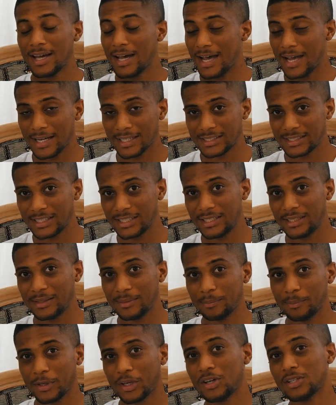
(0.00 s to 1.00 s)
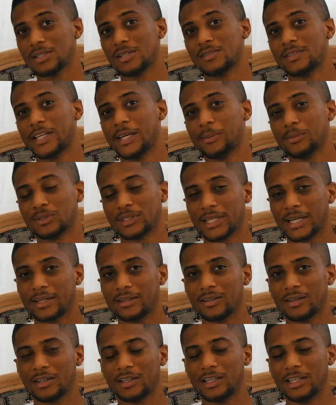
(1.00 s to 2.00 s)
actually, because I was able to get
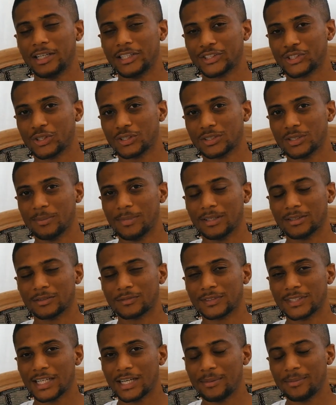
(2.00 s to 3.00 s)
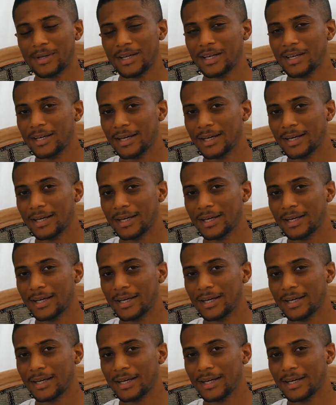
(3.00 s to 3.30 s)
done in a shorter amount of time,